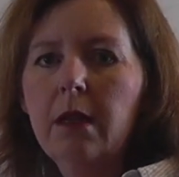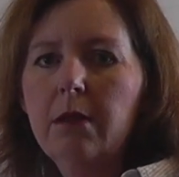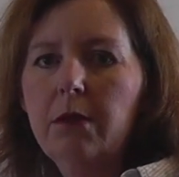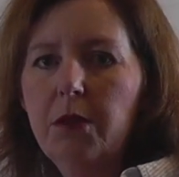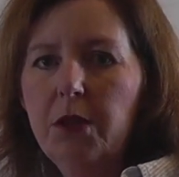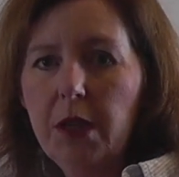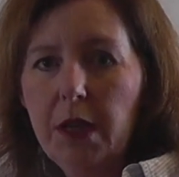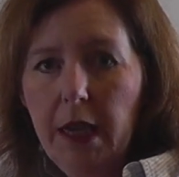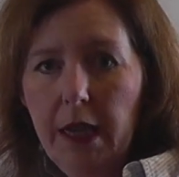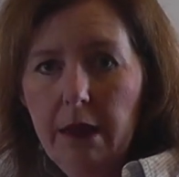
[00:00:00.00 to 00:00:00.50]

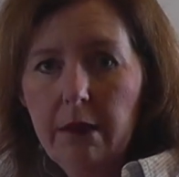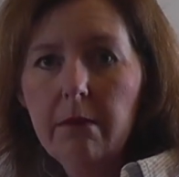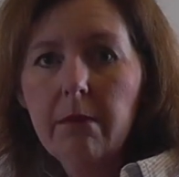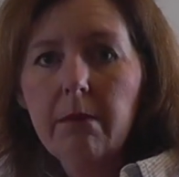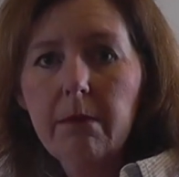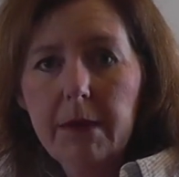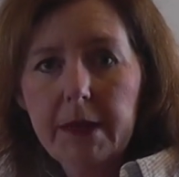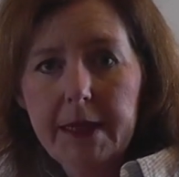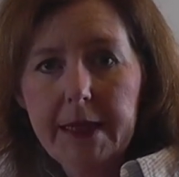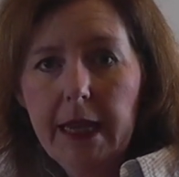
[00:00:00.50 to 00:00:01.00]
to
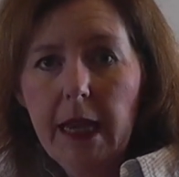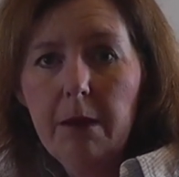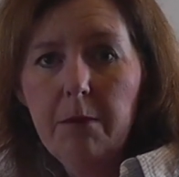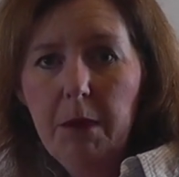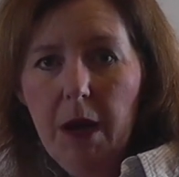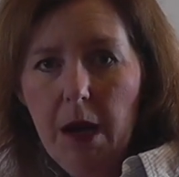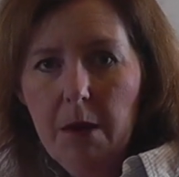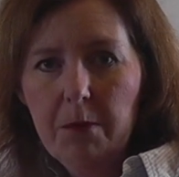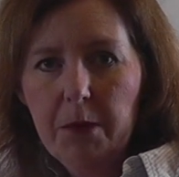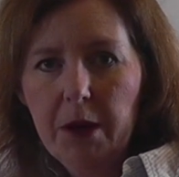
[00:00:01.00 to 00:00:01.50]
get the same
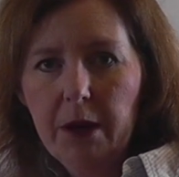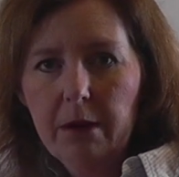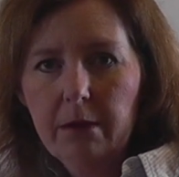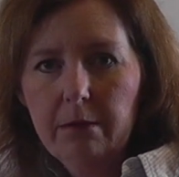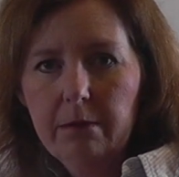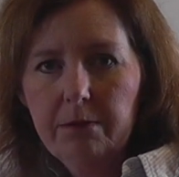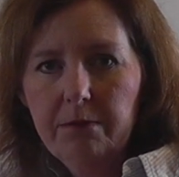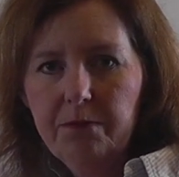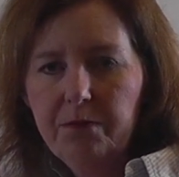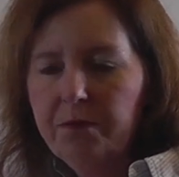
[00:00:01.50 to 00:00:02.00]
number.
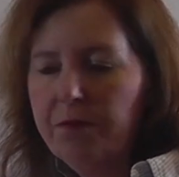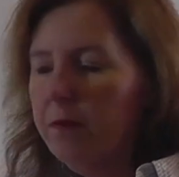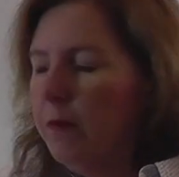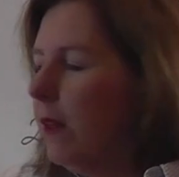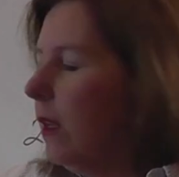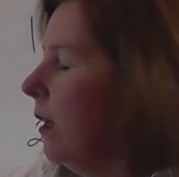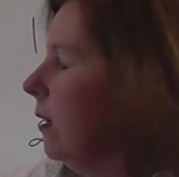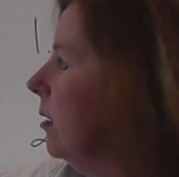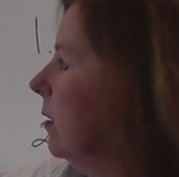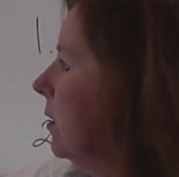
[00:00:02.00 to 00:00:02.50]

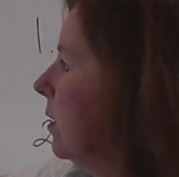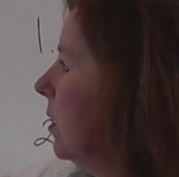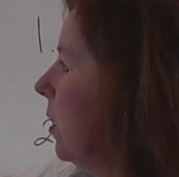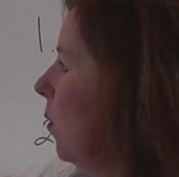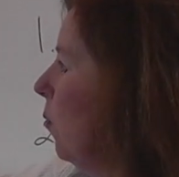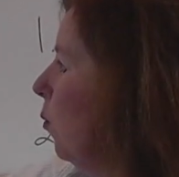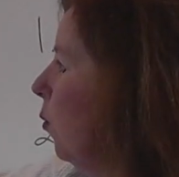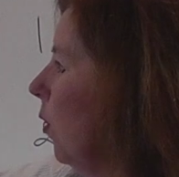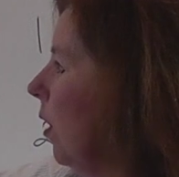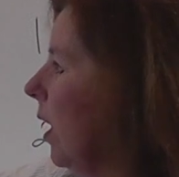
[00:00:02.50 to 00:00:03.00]

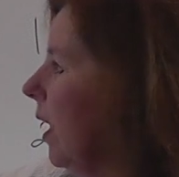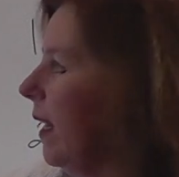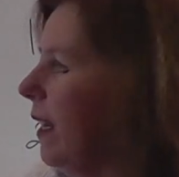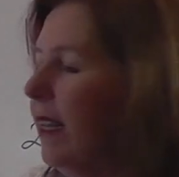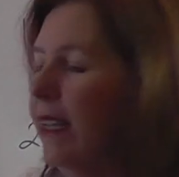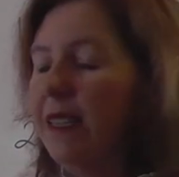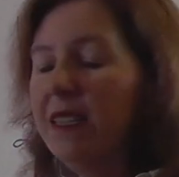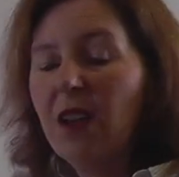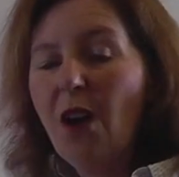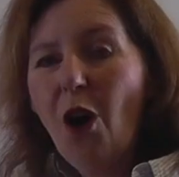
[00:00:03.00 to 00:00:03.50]
So 1
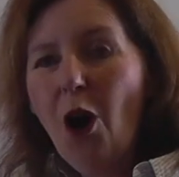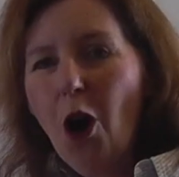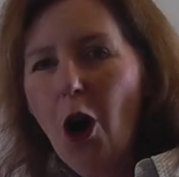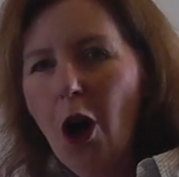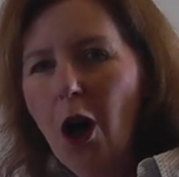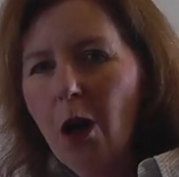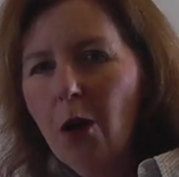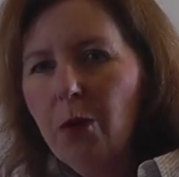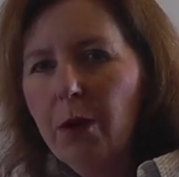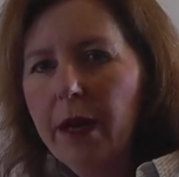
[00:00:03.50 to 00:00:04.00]
is
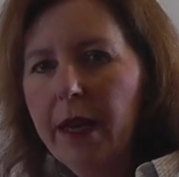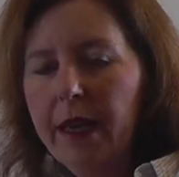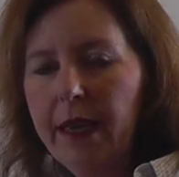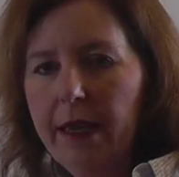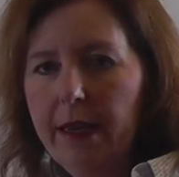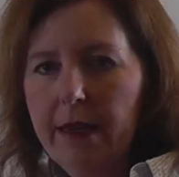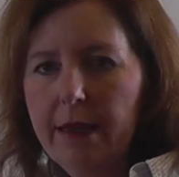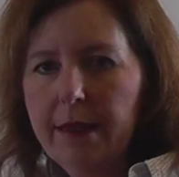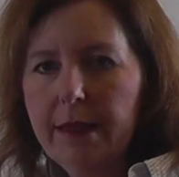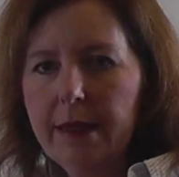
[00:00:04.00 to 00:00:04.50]

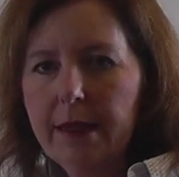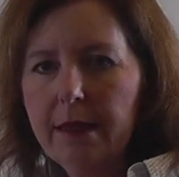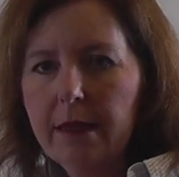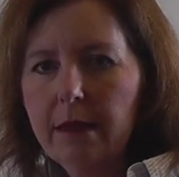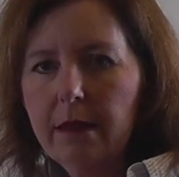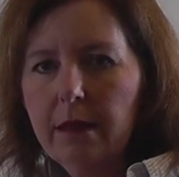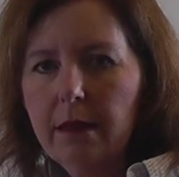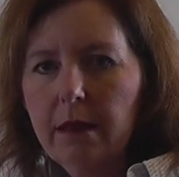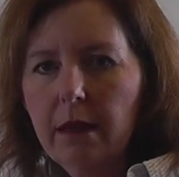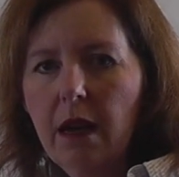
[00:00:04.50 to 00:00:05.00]
always
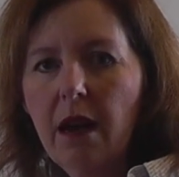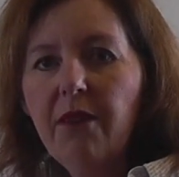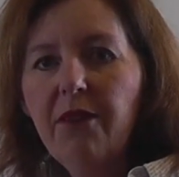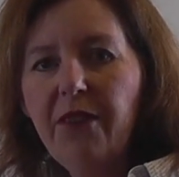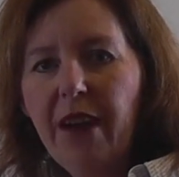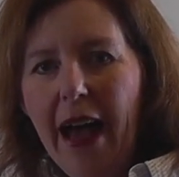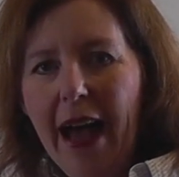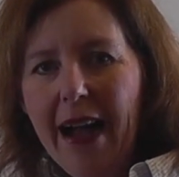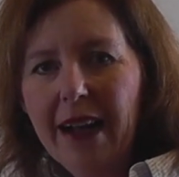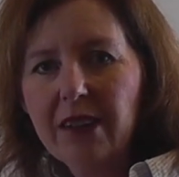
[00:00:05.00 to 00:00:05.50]
a
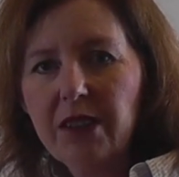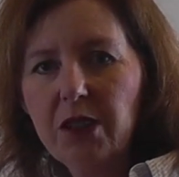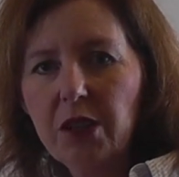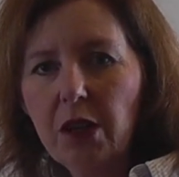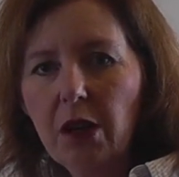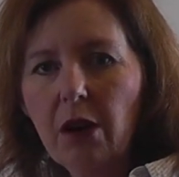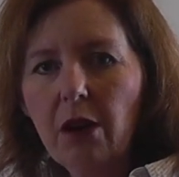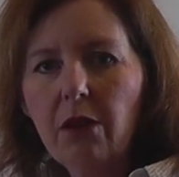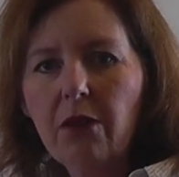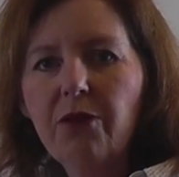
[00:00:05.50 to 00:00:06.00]

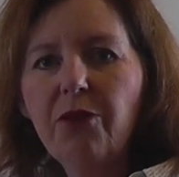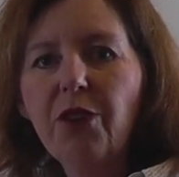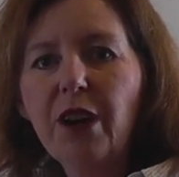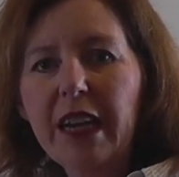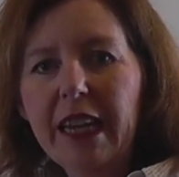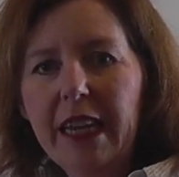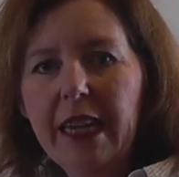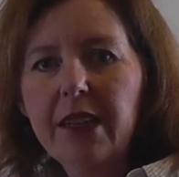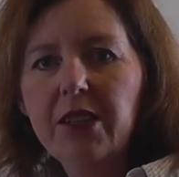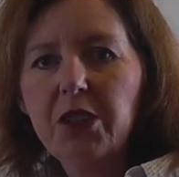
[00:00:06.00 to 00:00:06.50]
factor for
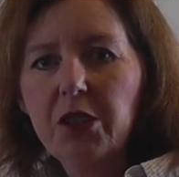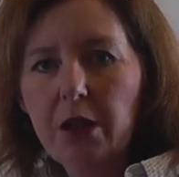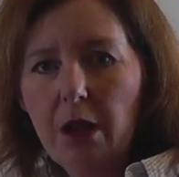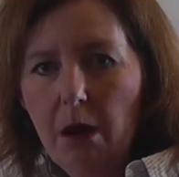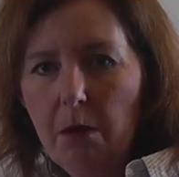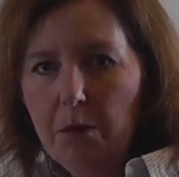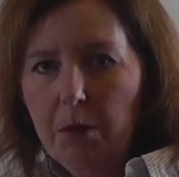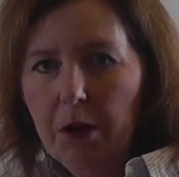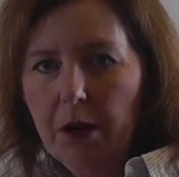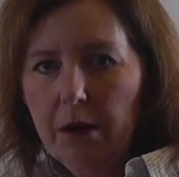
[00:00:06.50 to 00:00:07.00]
each
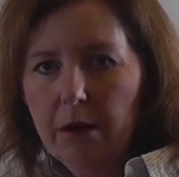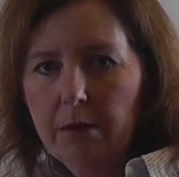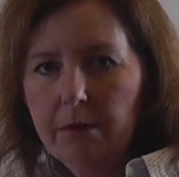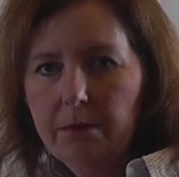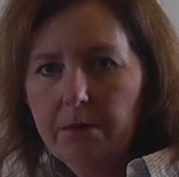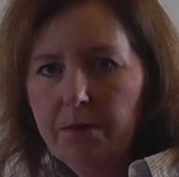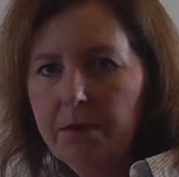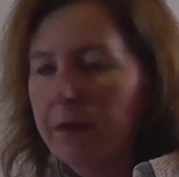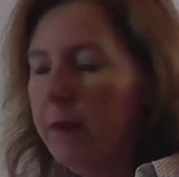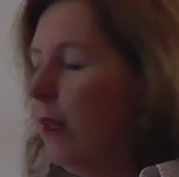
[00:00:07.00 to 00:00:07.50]
number
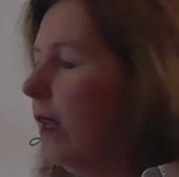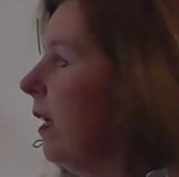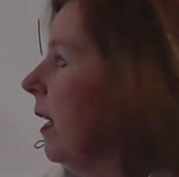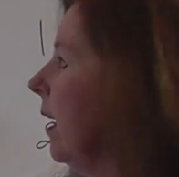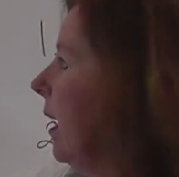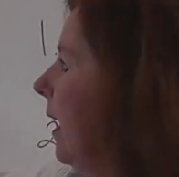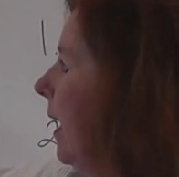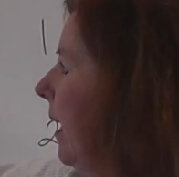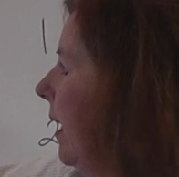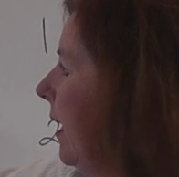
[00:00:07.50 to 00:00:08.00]

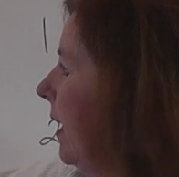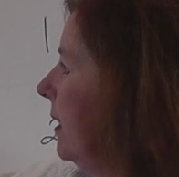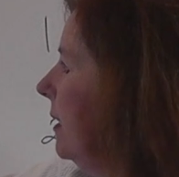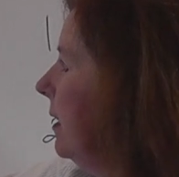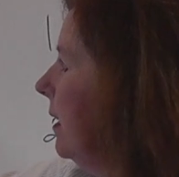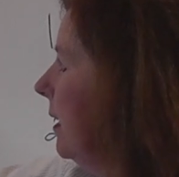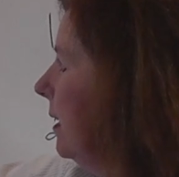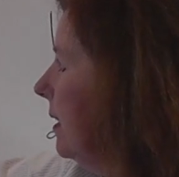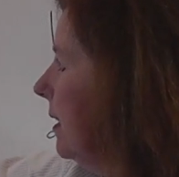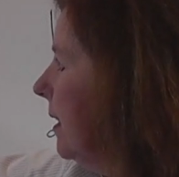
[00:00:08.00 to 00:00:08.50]

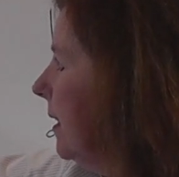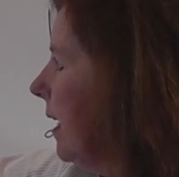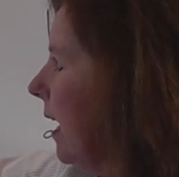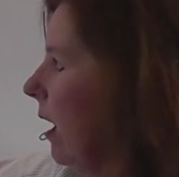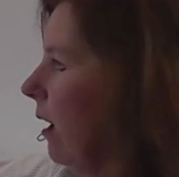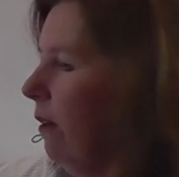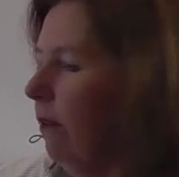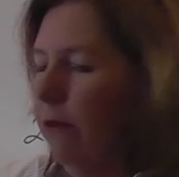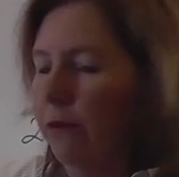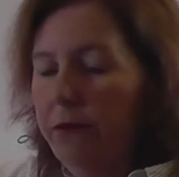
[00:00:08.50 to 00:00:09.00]
and
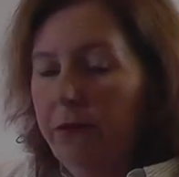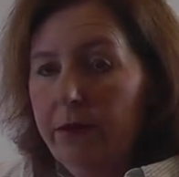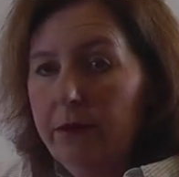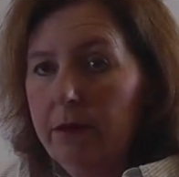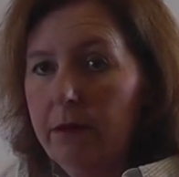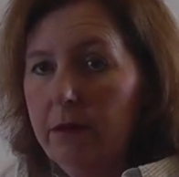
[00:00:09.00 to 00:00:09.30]
itself.